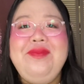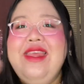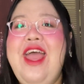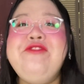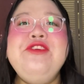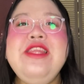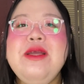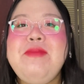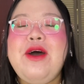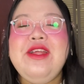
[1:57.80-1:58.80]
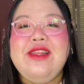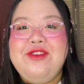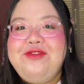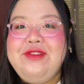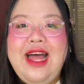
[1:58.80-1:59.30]
everything about it,
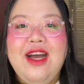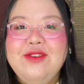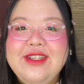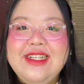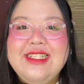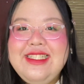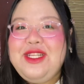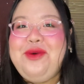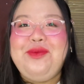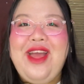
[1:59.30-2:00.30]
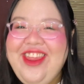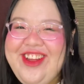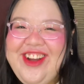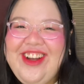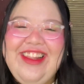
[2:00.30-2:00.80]
the flowers, the
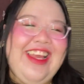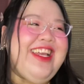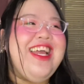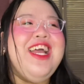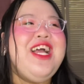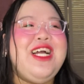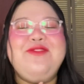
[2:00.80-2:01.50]
weather. Like, I'm